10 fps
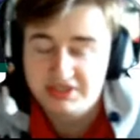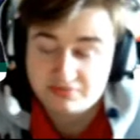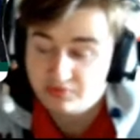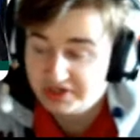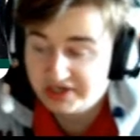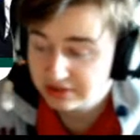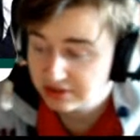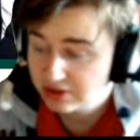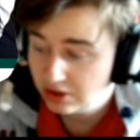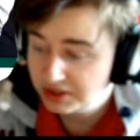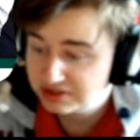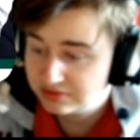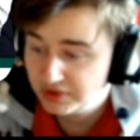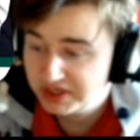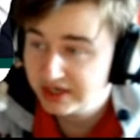We
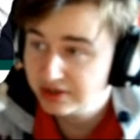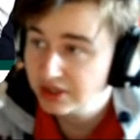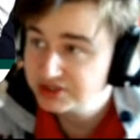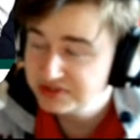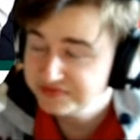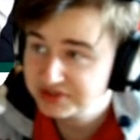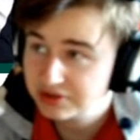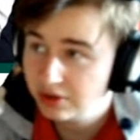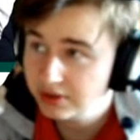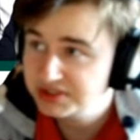cannot even call